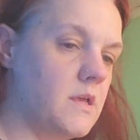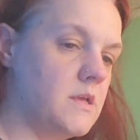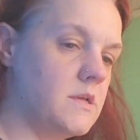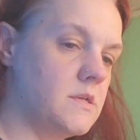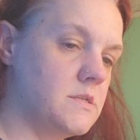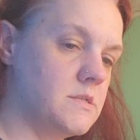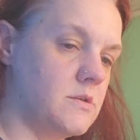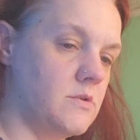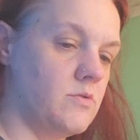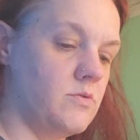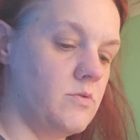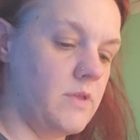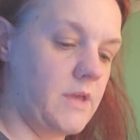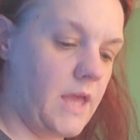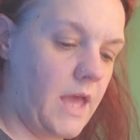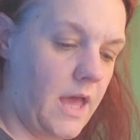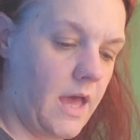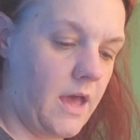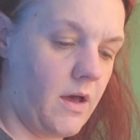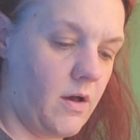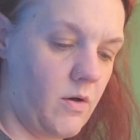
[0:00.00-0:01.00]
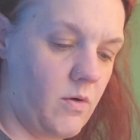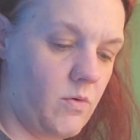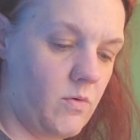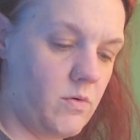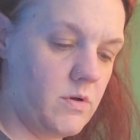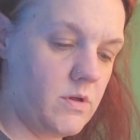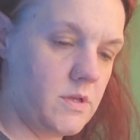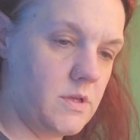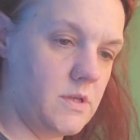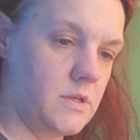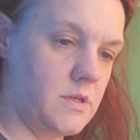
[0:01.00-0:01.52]
So the cow
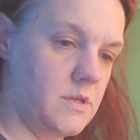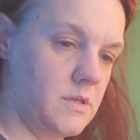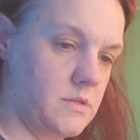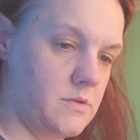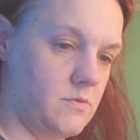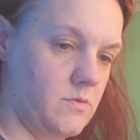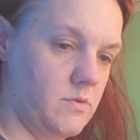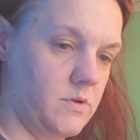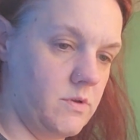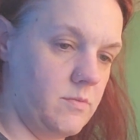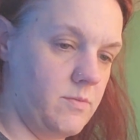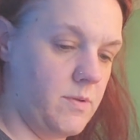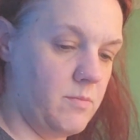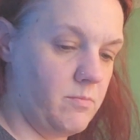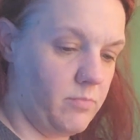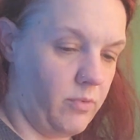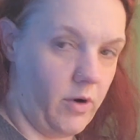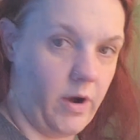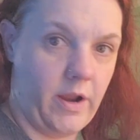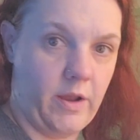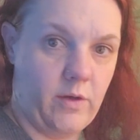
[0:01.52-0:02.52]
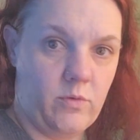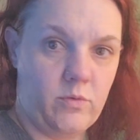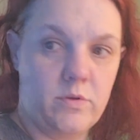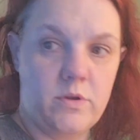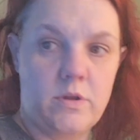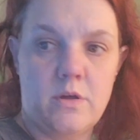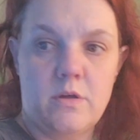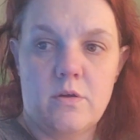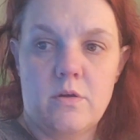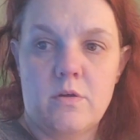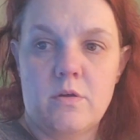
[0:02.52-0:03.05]
is going to be brown,
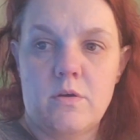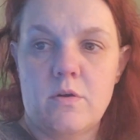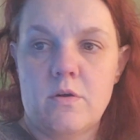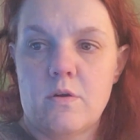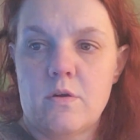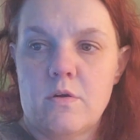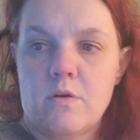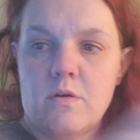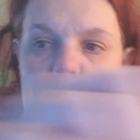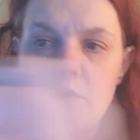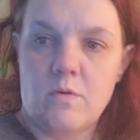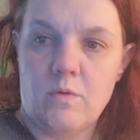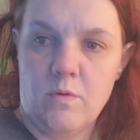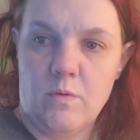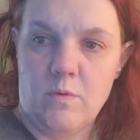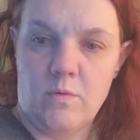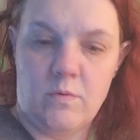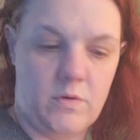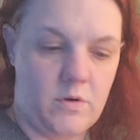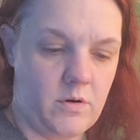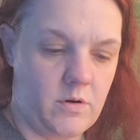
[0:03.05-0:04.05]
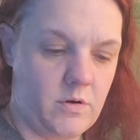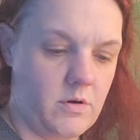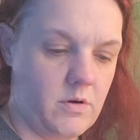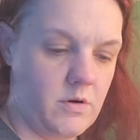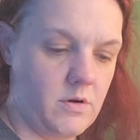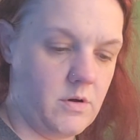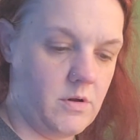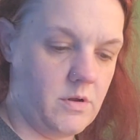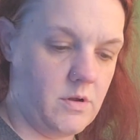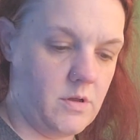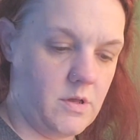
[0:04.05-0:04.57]
or
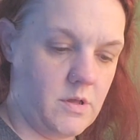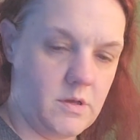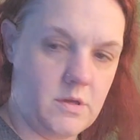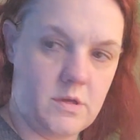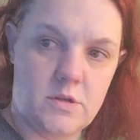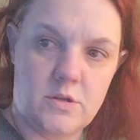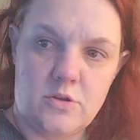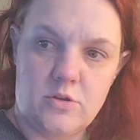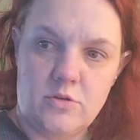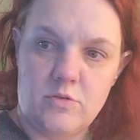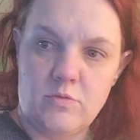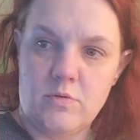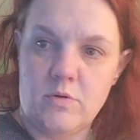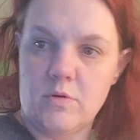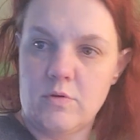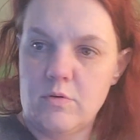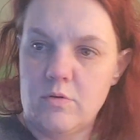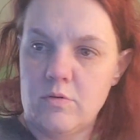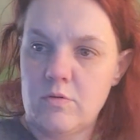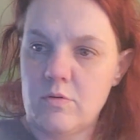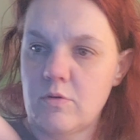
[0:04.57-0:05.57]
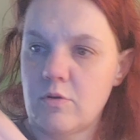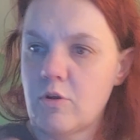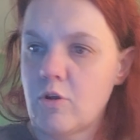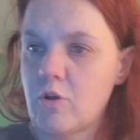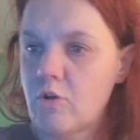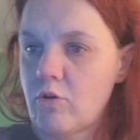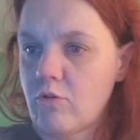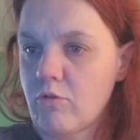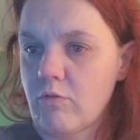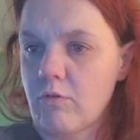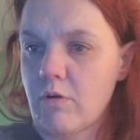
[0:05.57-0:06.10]
do a
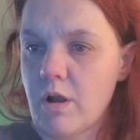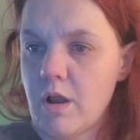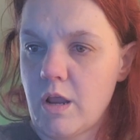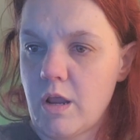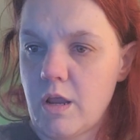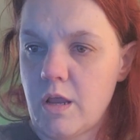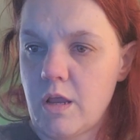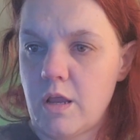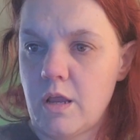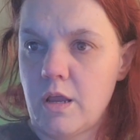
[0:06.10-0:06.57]
gray.